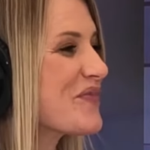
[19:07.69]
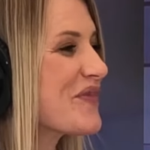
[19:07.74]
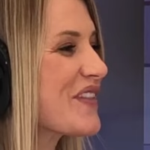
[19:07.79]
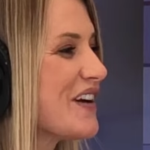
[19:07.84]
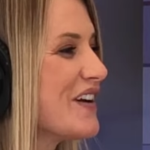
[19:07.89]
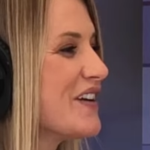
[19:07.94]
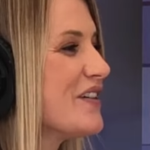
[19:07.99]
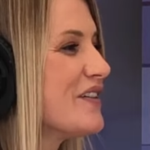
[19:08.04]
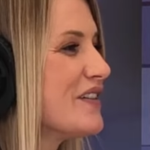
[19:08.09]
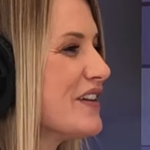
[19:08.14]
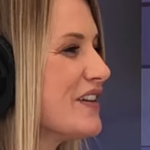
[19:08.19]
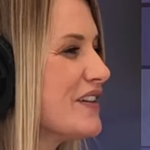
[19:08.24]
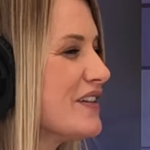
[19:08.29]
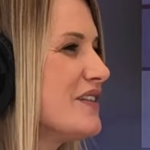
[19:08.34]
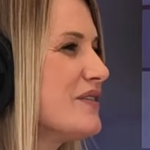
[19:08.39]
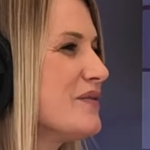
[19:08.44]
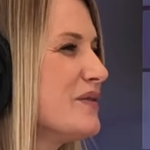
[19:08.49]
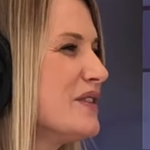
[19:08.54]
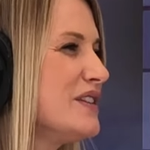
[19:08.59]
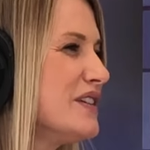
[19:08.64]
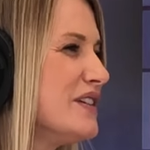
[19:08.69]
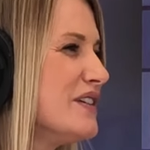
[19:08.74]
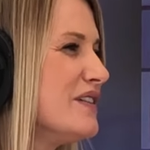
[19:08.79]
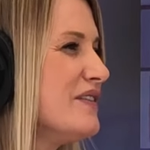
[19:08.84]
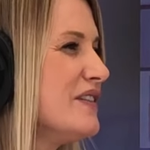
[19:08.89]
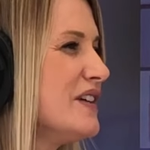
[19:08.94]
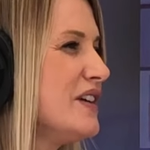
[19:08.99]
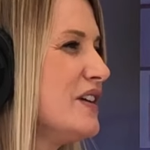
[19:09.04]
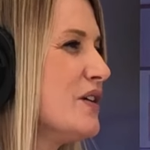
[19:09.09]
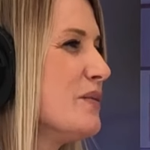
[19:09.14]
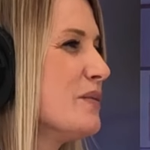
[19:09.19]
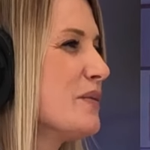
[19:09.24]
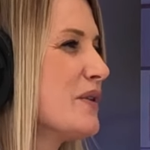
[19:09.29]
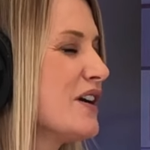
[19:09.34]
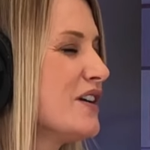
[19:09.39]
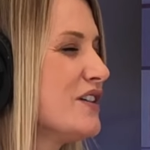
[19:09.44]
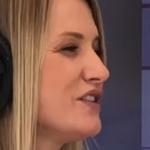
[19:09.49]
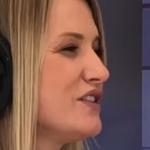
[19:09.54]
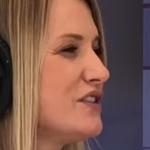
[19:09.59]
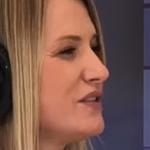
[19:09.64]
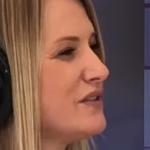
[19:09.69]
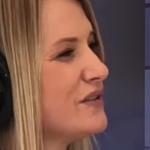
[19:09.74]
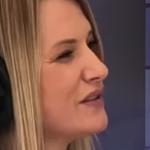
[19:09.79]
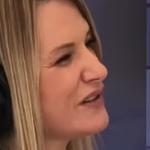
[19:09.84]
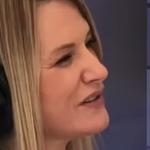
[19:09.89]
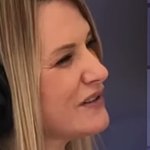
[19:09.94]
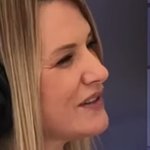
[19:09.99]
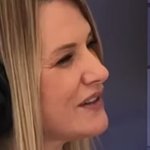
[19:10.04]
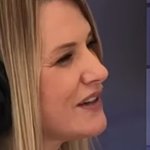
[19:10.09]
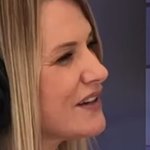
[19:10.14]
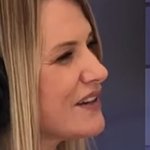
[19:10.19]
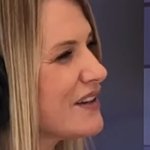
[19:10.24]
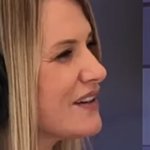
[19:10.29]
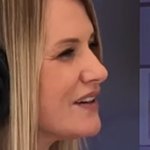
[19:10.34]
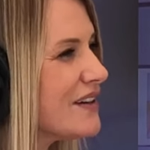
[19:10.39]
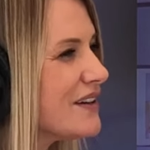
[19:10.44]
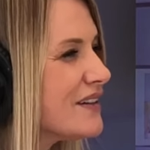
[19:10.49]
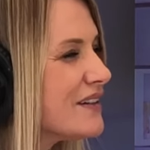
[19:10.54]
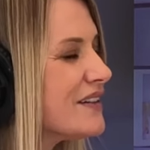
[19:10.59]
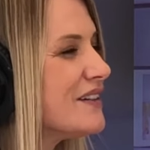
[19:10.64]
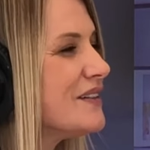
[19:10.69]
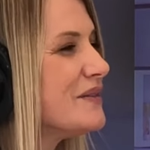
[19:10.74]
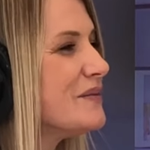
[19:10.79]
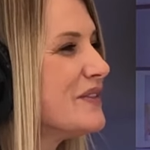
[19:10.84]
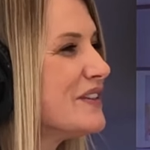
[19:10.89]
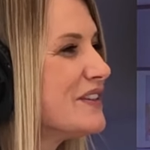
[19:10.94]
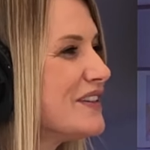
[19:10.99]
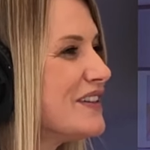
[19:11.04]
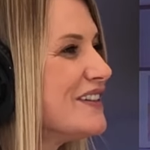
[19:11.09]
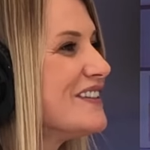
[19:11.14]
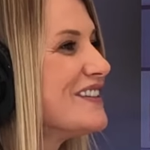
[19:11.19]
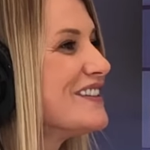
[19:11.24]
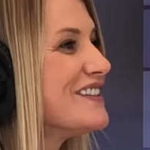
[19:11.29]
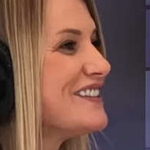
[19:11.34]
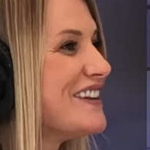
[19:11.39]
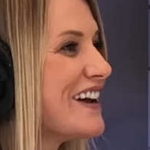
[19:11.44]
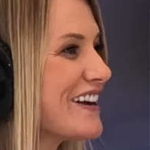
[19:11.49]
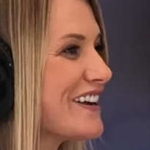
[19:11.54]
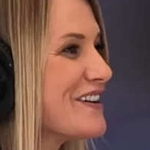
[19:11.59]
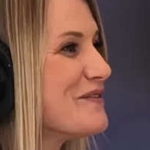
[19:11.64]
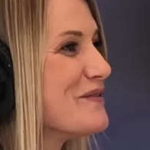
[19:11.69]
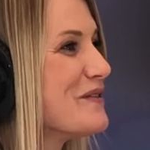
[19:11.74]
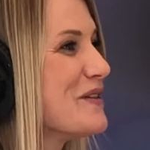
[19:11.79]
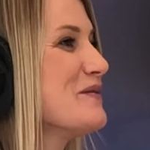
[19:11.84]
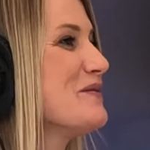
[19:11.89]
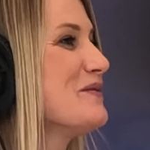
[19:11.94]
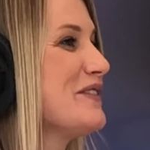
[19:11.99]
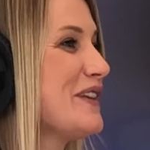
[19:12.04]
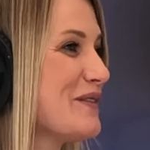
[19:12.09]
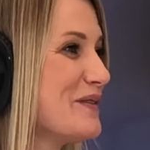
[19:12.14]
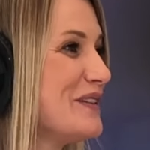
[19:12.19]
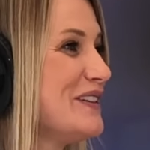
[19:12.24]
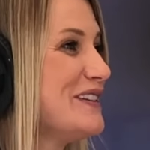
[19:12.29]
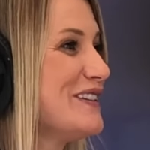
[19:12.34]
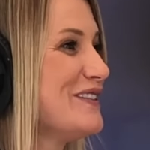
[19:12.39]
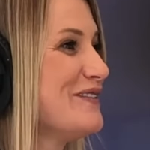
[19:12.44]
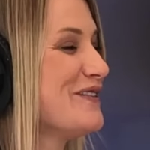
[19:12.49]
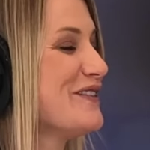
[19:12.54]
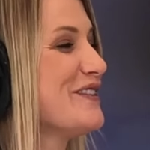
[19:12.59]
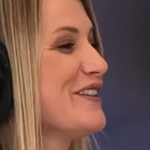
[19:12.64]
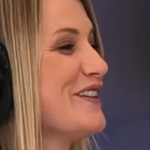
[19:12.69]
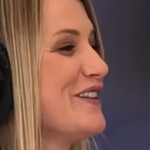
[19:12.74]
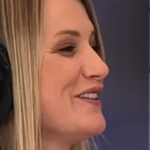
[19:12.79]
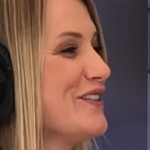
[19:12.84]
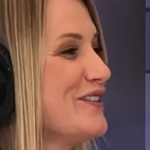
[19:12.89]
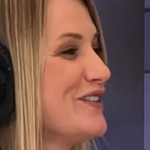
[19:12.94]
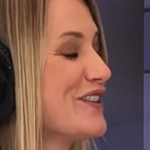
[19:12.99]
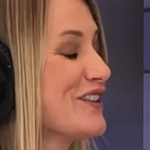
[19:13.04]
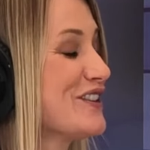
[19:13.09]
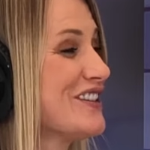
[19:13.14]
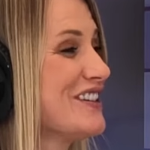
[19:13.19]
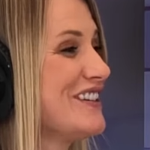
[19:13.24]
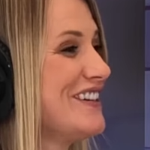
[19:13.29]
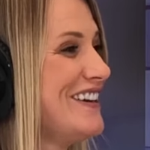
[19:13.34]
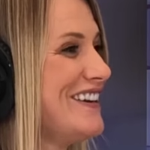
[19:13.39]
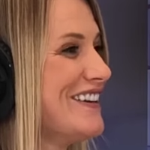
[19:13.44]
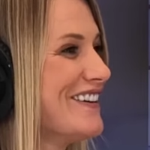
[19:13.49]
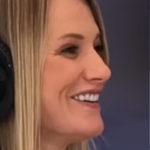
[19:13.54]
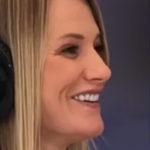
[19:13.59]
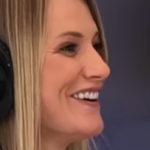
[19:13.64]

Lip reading: And we did a video prior to, and it was like, but then the second one that we did for the introduction here